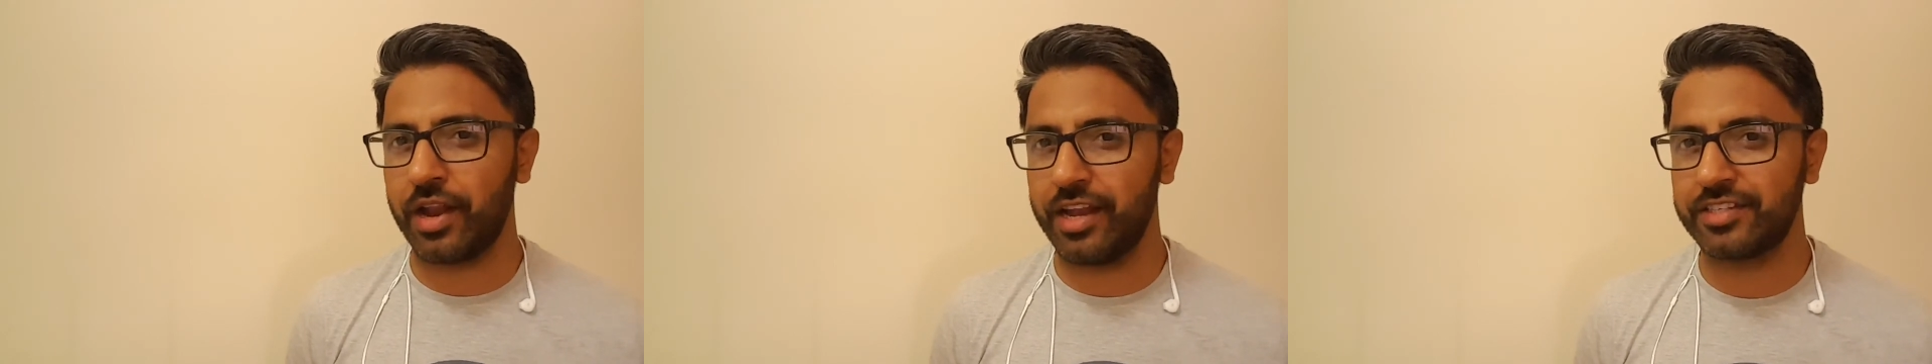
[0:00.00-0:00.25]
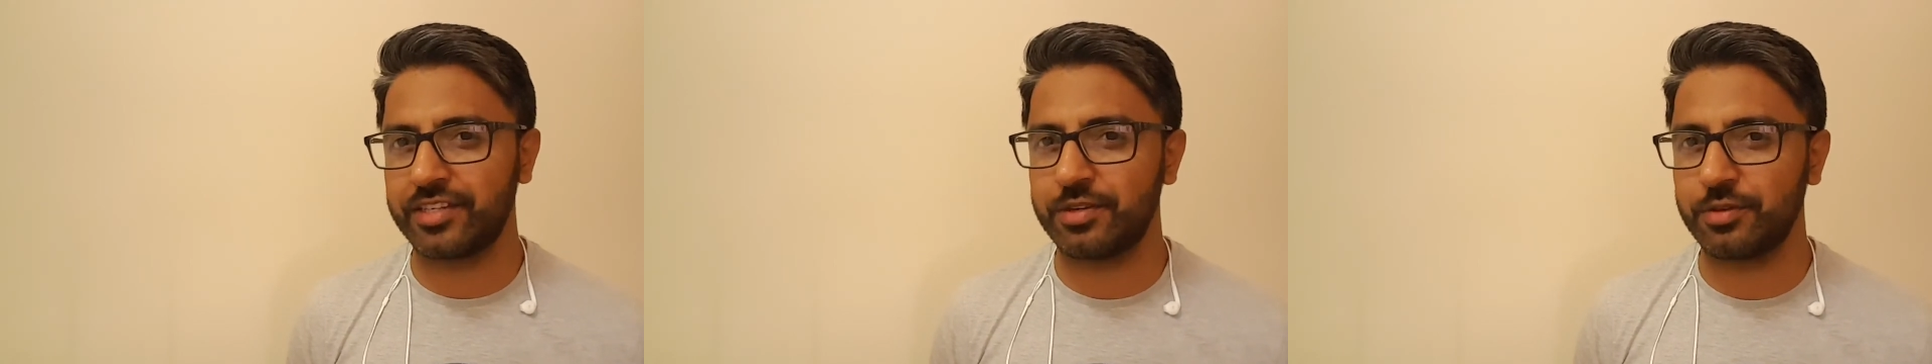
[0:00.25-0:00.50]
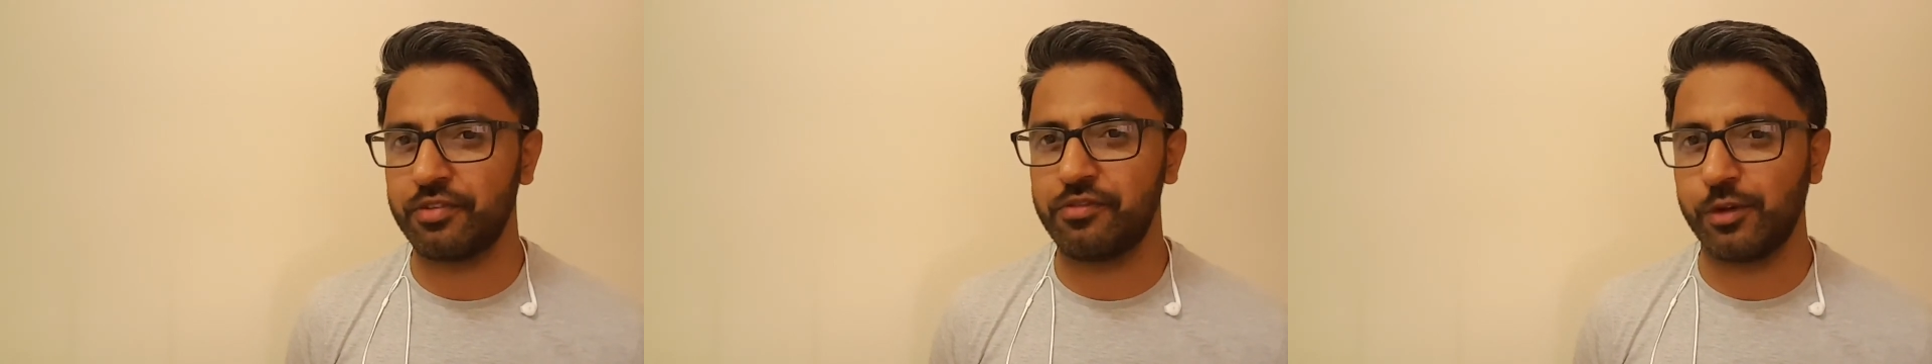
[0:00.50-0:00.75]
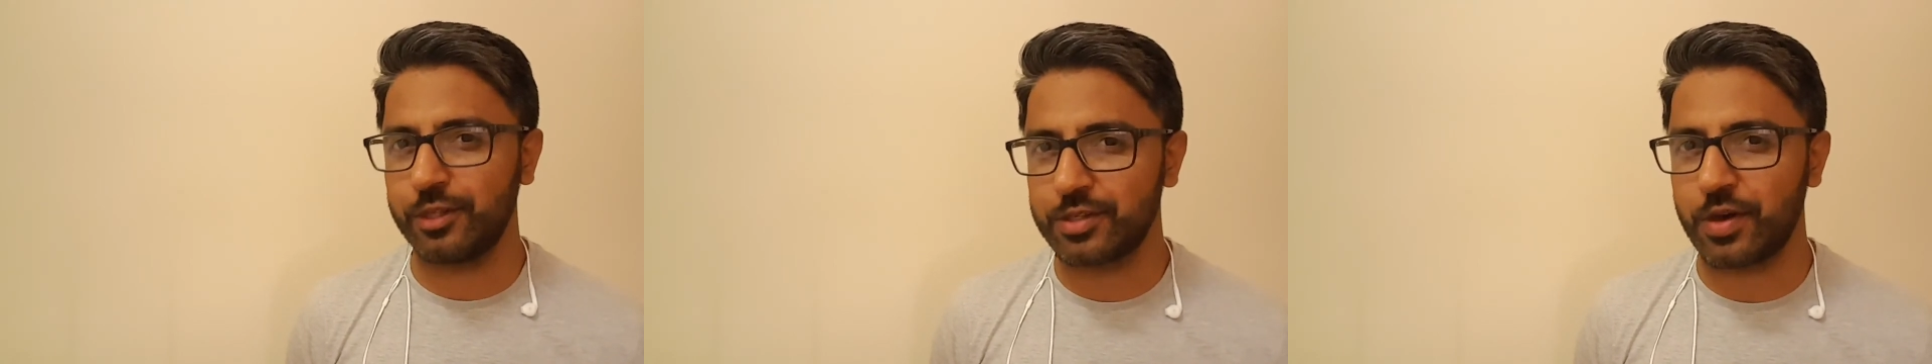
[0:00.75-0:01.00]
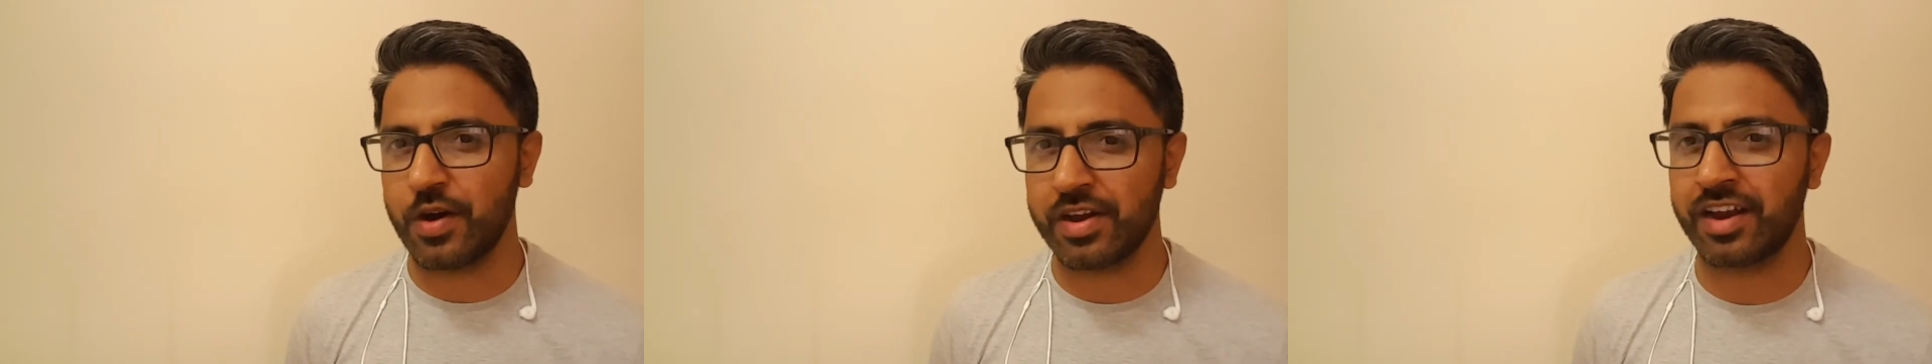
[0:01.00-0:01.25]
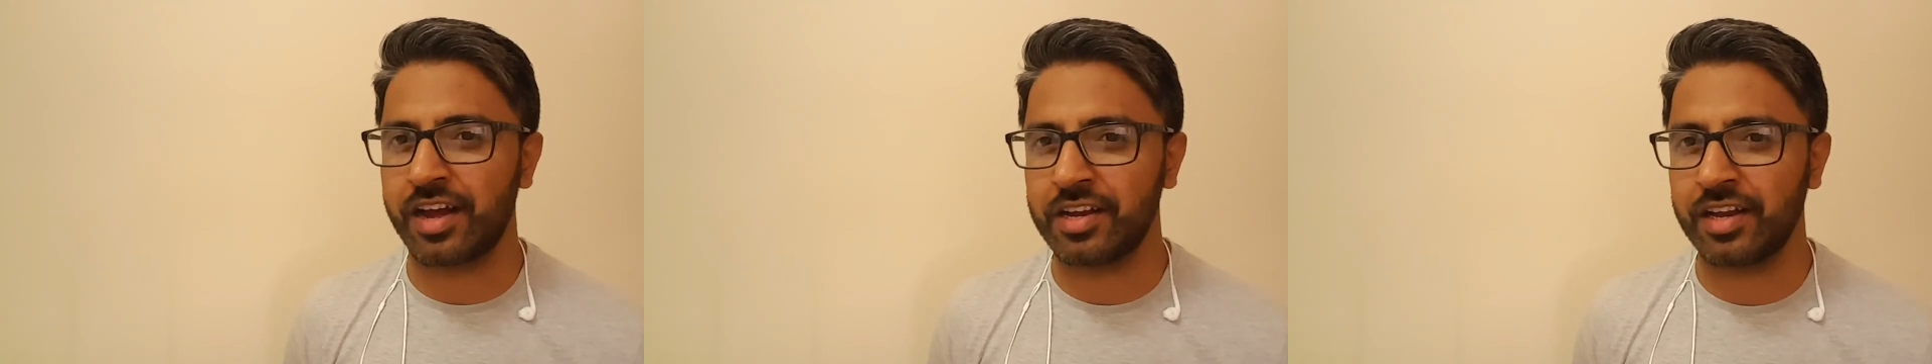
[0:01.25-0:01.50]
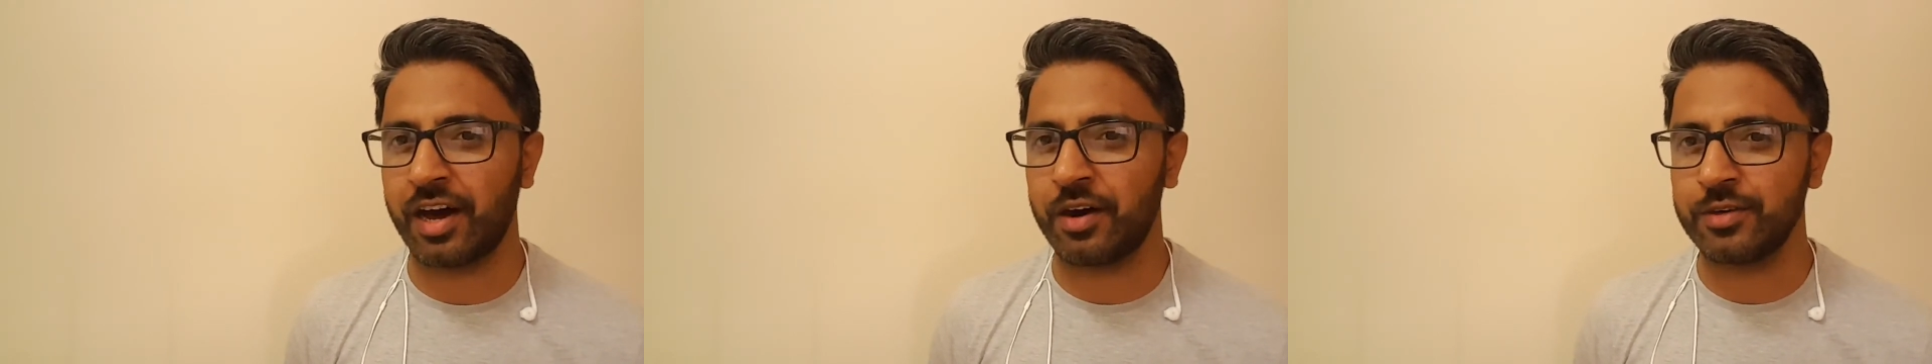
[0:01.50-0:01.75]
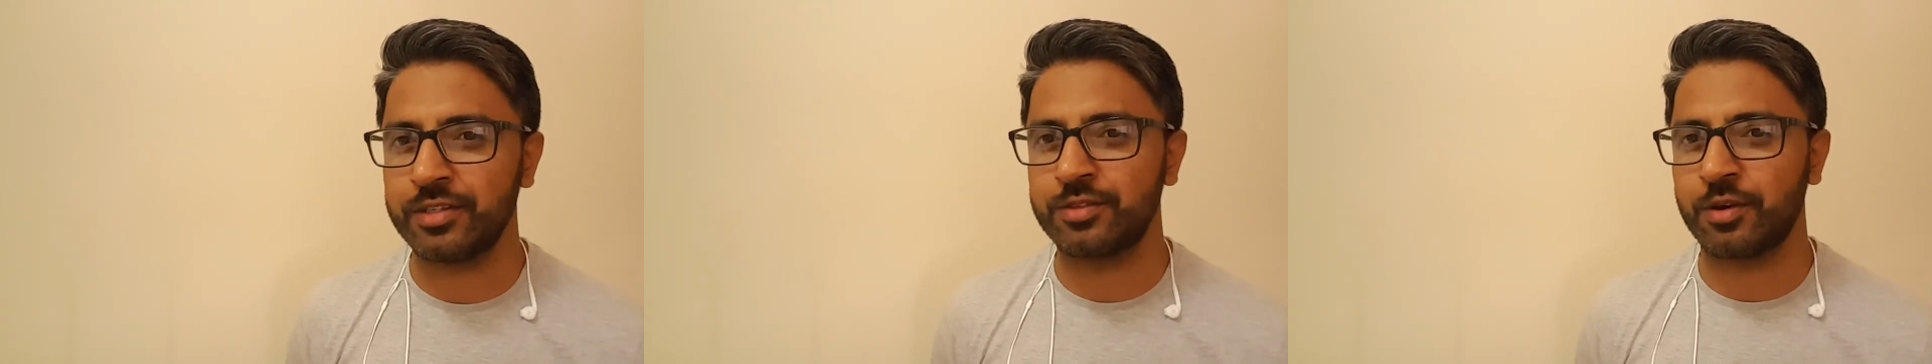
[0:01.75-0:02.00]
and listen to the full song right
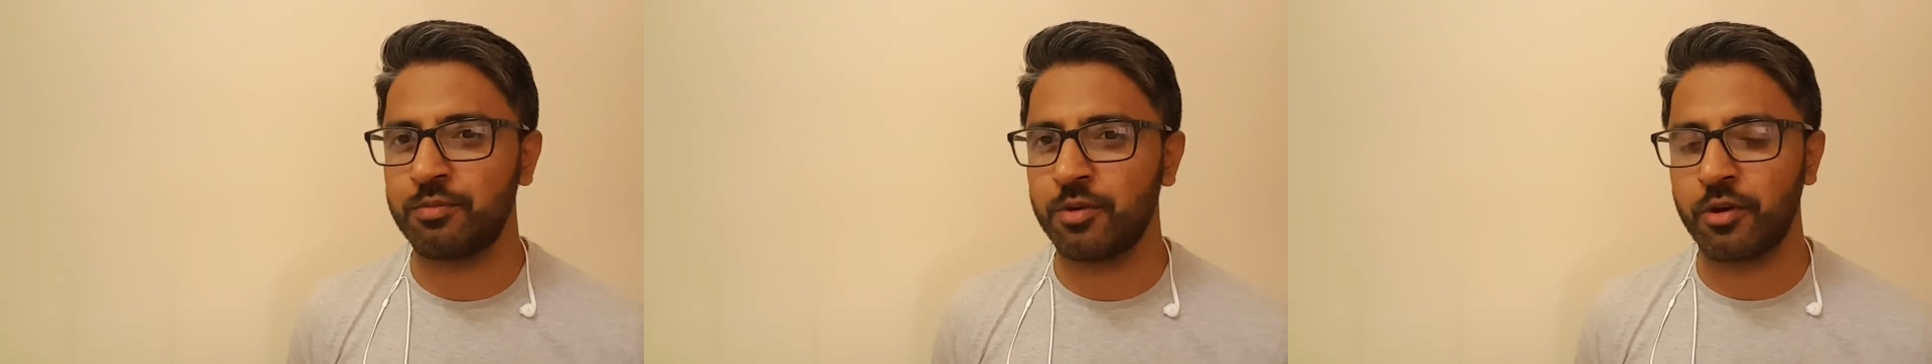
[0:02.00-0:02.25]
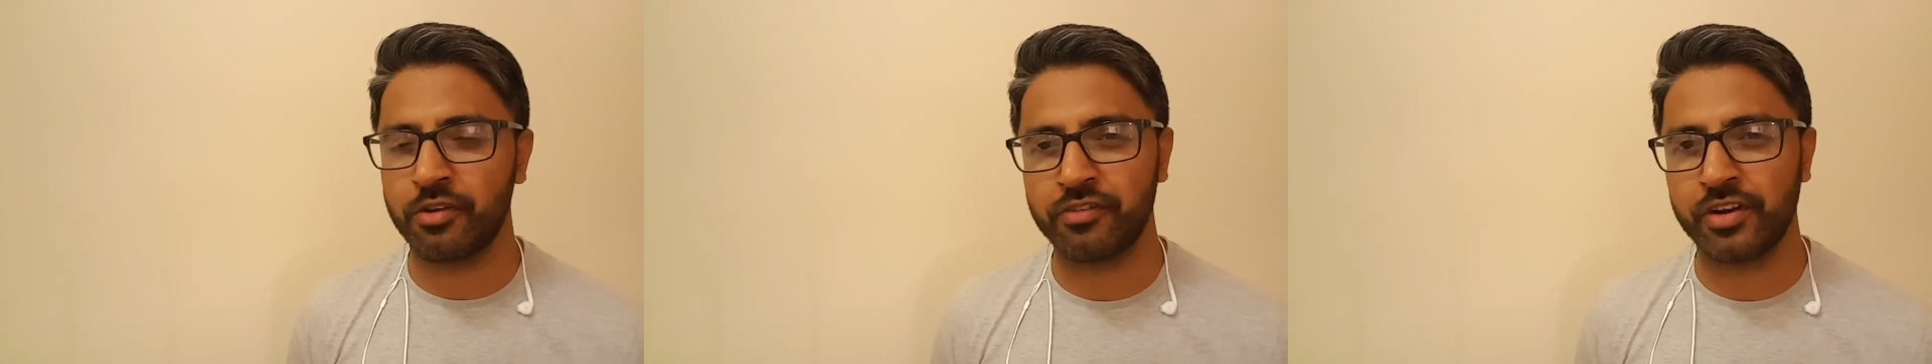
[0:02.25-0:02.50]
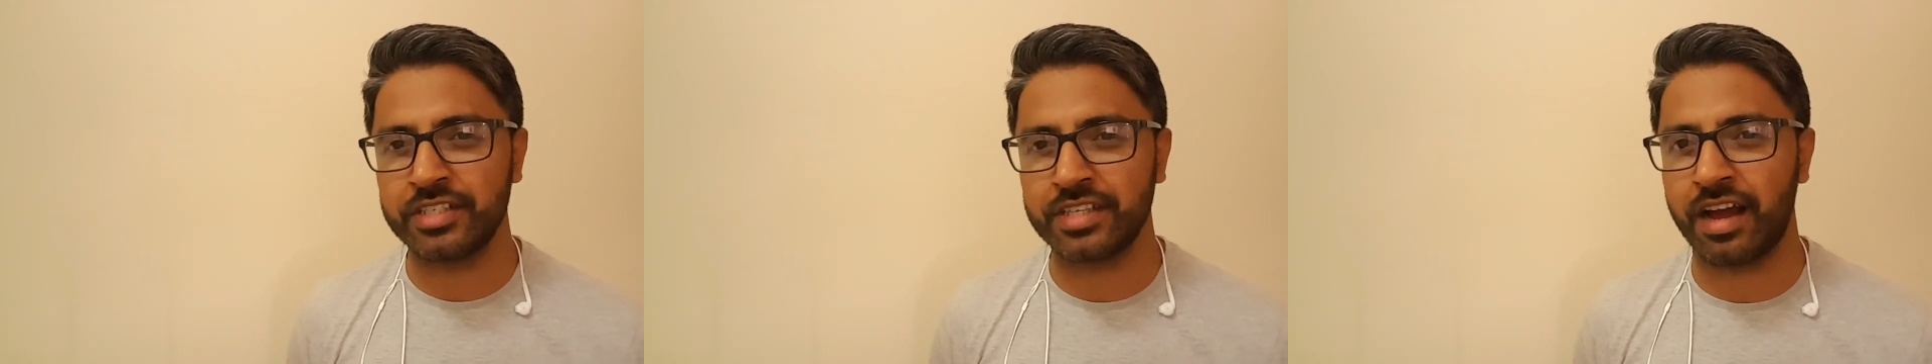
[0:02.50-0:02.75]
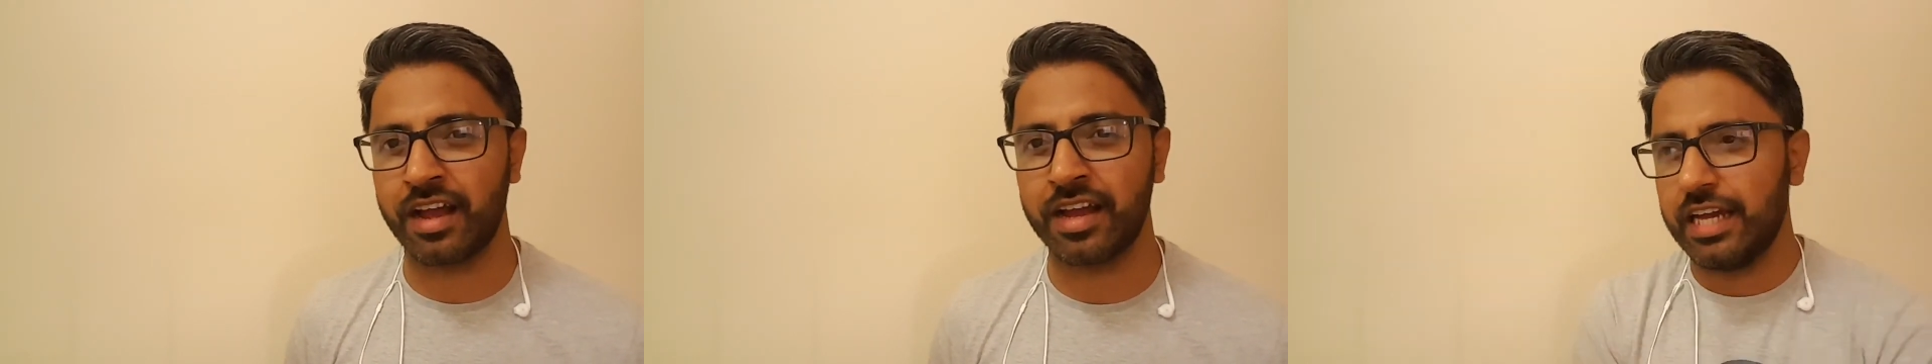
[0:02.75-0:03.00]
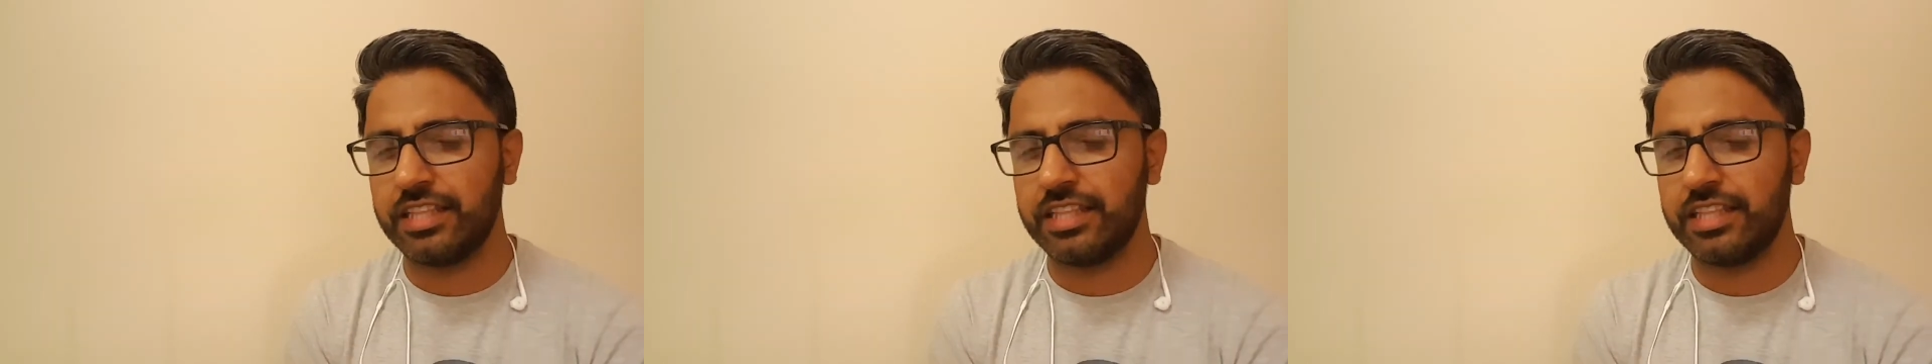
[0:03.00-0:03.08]
now. It's so beautifully sung.